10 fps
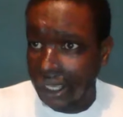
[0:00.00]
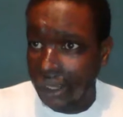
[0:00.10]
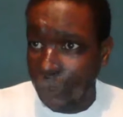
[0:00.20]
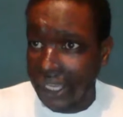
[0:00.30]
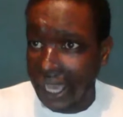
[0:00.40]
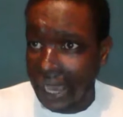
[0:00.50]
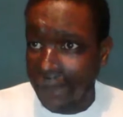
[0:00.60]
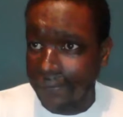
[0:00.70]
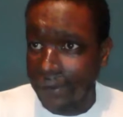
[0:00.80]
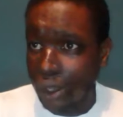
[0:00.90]
We
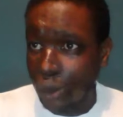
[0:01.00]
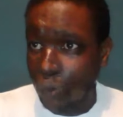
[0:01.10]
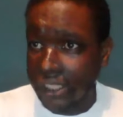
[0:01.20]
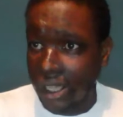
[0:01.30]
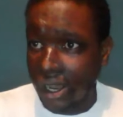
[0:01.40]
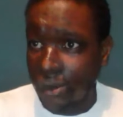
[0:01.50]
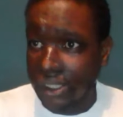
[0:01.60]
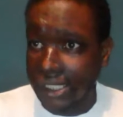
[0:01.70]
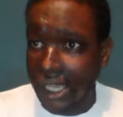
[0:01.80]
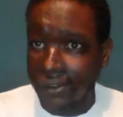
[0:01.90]
have with
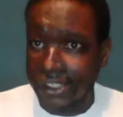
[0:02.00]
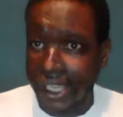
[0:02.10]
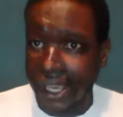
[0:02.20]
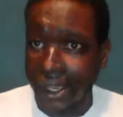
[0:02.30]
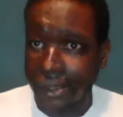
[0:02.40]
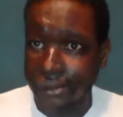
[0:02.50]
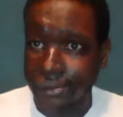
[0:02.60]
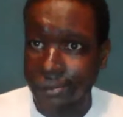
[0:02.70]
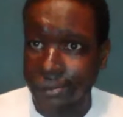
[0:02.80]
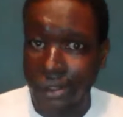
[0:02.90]
ourselves here,
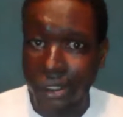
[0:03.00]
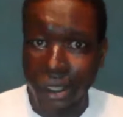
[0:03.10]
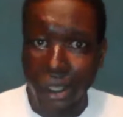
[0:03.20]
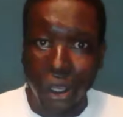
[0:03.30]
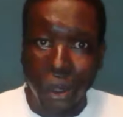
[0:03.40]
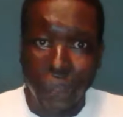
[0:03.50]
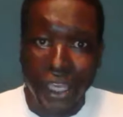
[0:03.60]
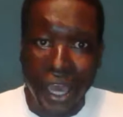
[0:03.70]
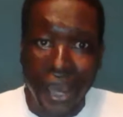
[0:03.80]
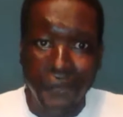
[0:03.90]
we
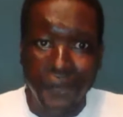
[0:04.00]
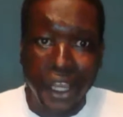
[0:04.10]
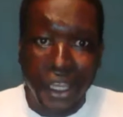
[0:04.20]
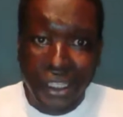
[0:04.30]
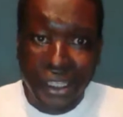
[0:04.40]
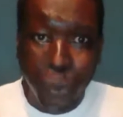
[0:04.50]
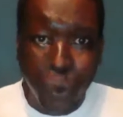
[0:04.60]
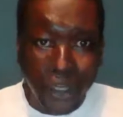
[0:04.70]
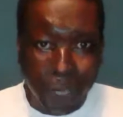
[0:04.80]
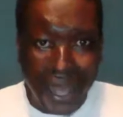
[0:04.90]
have the
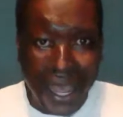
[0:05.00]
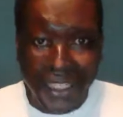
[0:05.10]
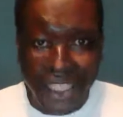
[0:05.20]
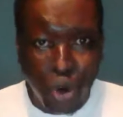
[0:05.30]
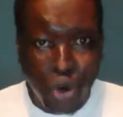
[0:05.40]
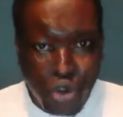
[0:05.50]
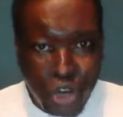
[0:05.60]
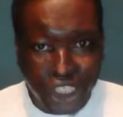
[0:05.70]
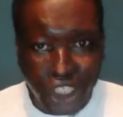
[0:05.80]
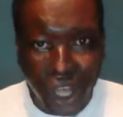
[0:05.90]
Woodman, the
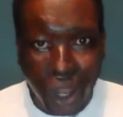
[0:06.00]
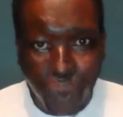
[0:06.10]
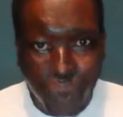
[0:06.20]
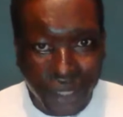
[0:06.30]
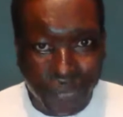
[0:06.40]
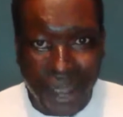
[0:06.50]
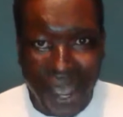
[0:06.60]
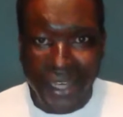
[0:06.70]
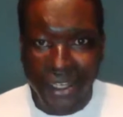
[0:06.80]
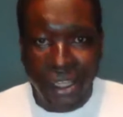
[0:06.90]
original
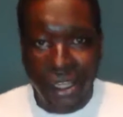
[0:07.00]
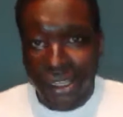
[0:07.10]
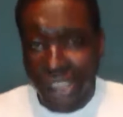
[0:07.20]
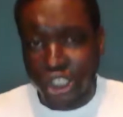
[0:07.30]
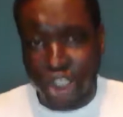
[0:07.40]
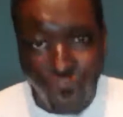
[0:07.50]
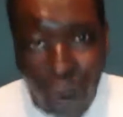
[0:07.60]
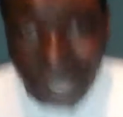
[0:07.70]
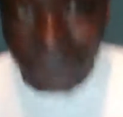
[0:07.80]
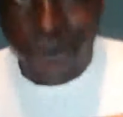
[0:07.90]
Woodman, the
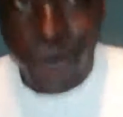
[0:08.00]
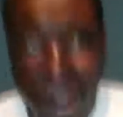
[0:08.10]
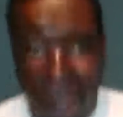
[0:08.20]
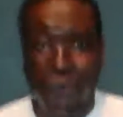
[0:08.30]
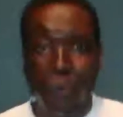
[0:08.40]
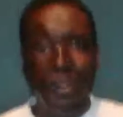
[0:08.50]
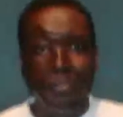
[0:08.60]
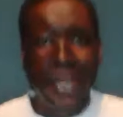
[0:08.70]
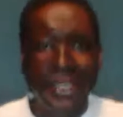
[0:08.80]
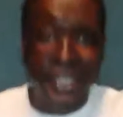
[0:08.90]
joy of craft.
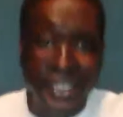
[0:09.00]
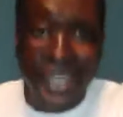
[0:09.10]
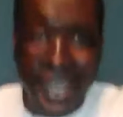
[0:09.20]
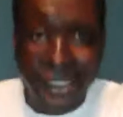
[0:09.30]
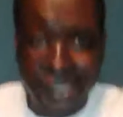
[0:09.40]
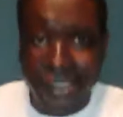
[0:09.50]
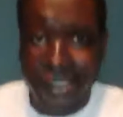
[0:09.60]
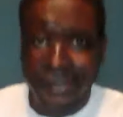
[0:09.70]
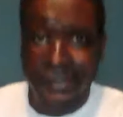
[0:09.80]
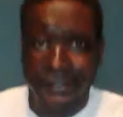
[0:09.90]
Woodman, good night.
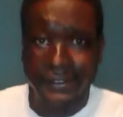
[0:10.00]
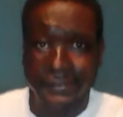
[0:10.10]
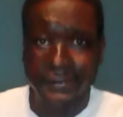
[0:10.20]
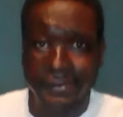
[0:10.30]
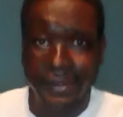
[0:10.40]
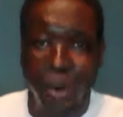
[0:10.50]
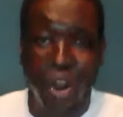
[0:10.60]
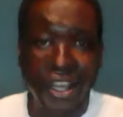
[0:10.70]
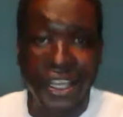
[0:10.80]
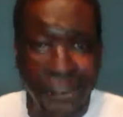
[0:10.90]
Or
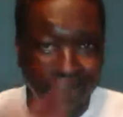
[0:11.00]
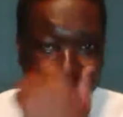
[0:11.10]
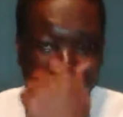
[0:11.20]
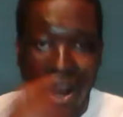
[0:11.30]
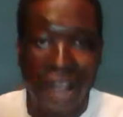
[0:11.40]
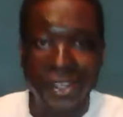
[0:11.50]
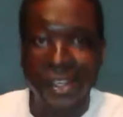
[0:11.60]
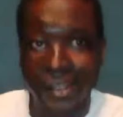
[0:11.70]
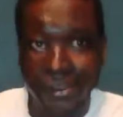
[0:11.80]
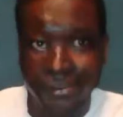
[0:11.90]
good evening, rather.